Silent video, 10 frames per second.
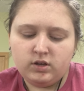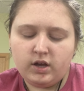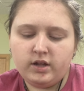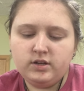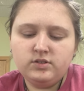
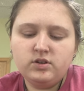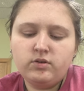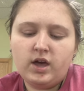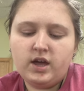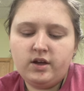And it's
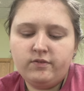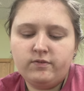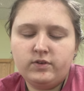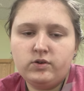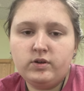okay
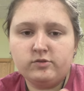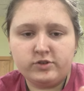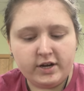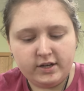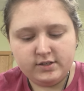if you can
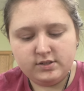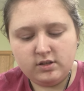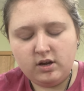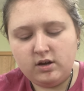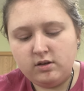trace
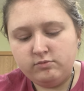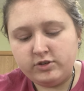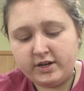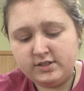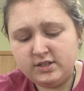
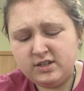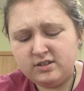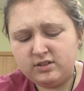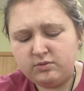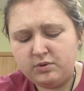it
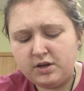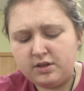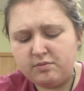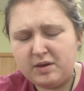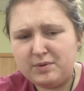
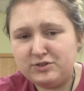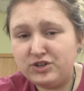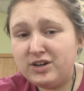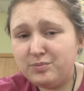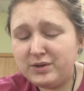with maybe
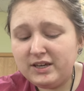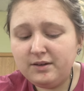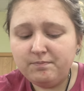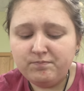Sharpie.